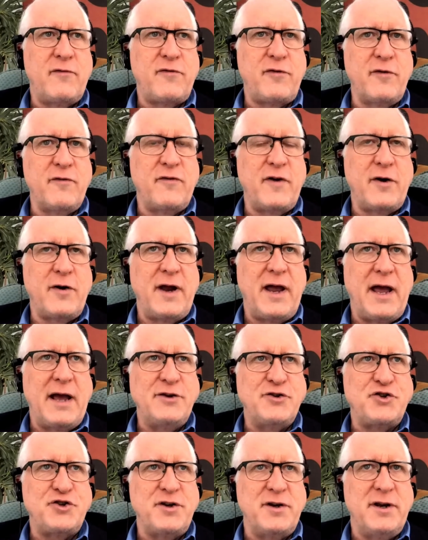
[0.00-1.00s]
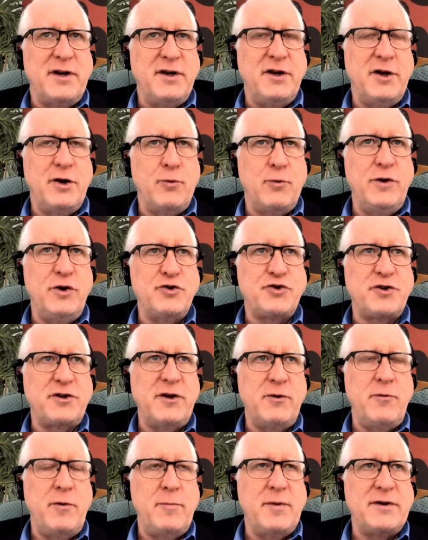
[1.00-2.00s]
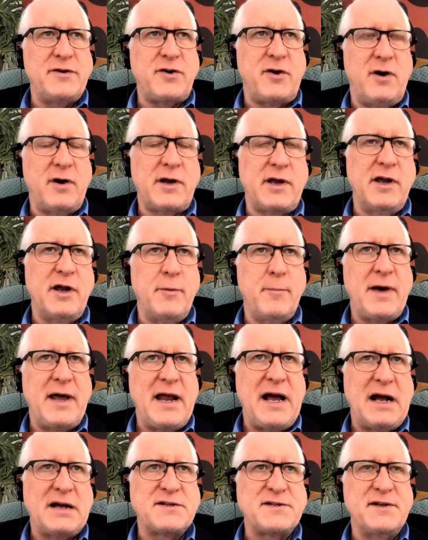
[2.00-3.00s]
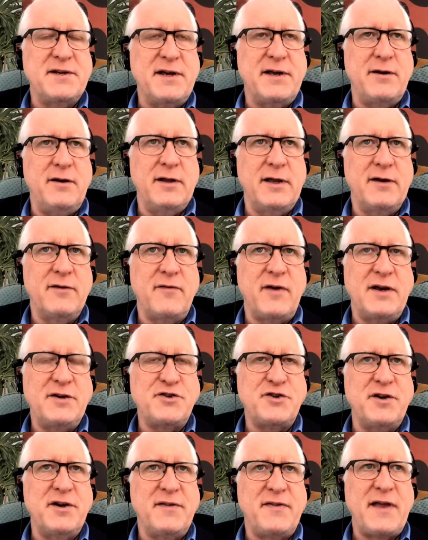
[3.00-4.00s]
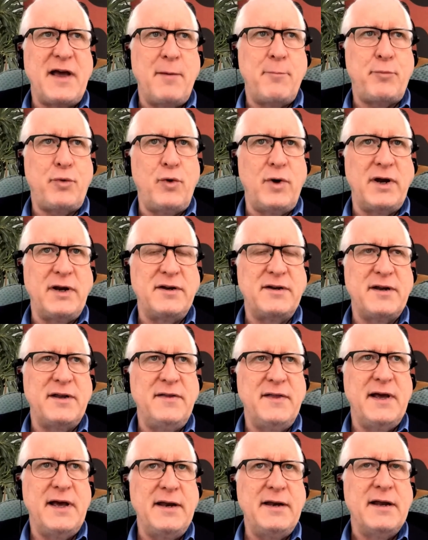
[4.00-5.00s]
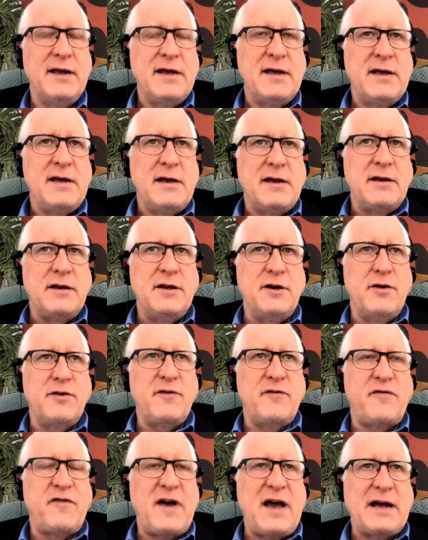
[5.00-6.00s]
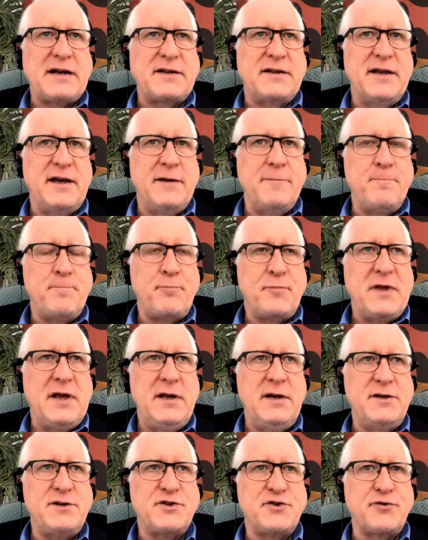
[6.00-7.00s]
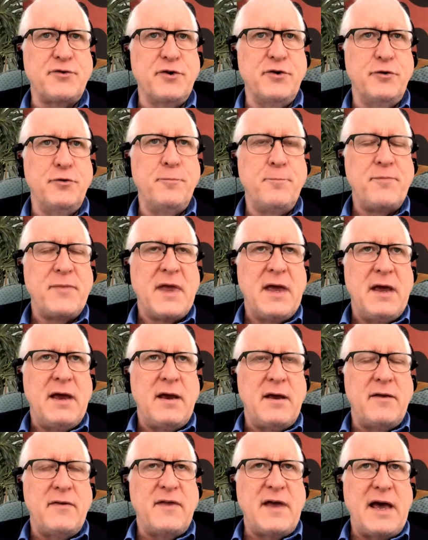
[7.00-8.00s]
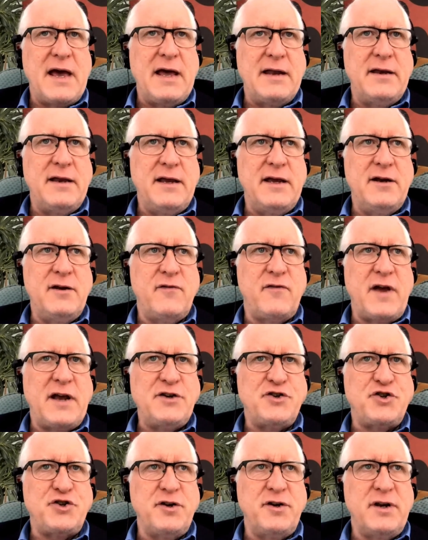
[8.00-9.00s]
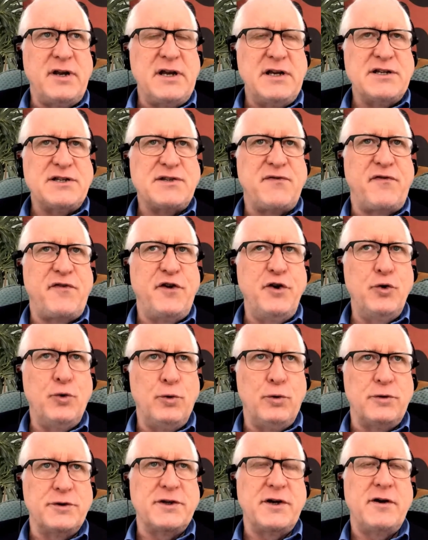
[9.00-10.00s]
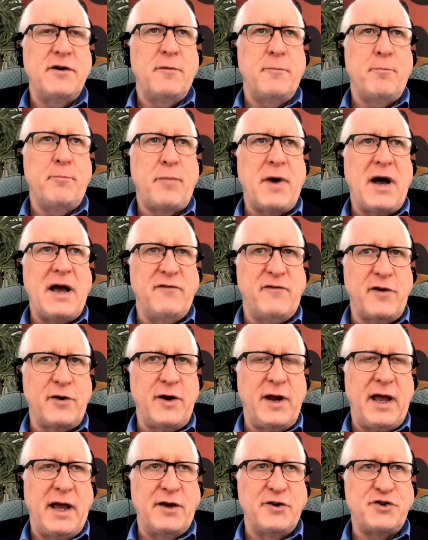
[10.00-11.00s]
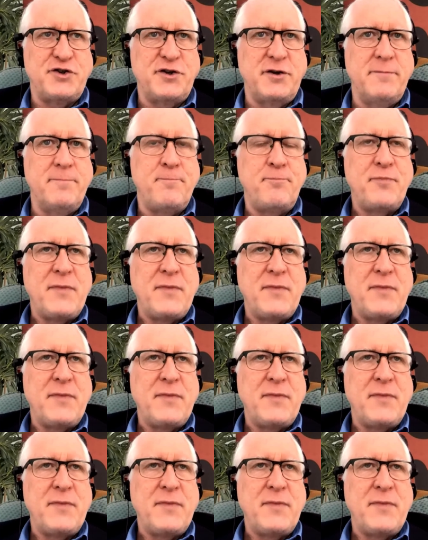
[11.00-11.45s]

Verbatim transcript: for variation. And, you know, usually we've been talking about accidental innovation at that point, and that, you know, the fact that it is true that innovation is fueled by variation.